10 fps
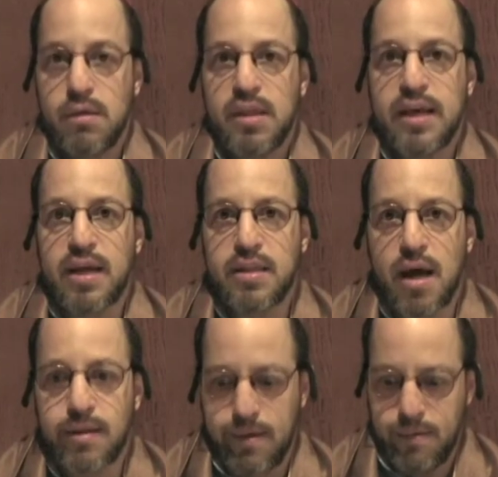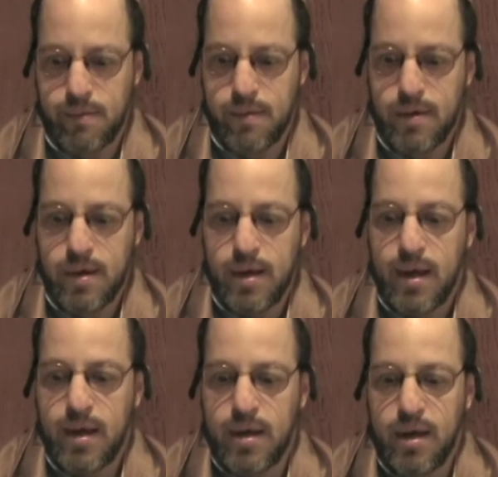Then another.
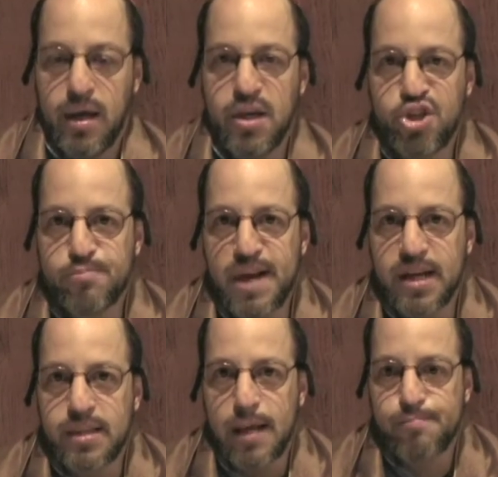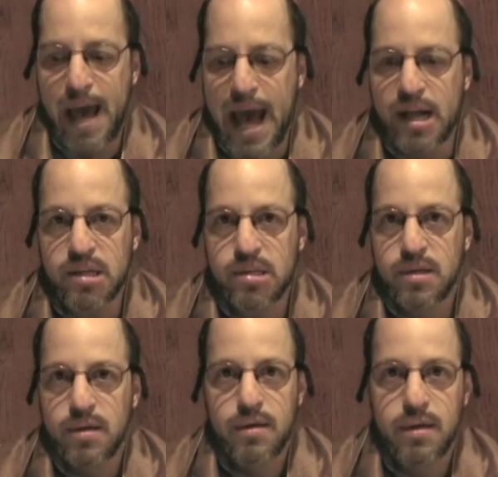Each minute that passed,
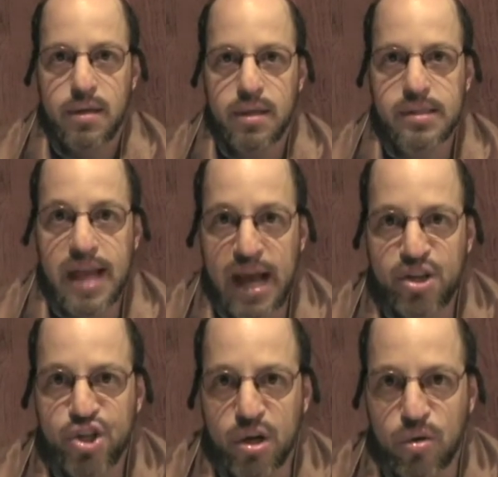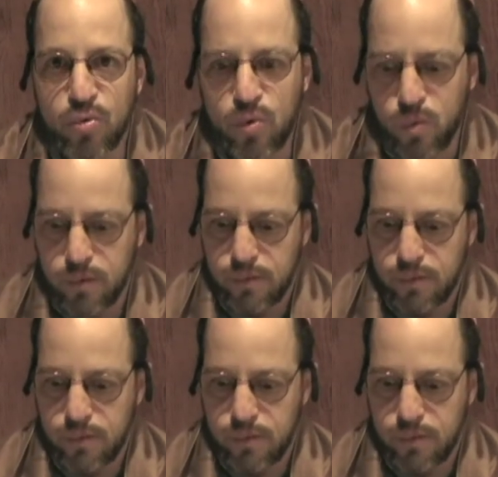the tension grew.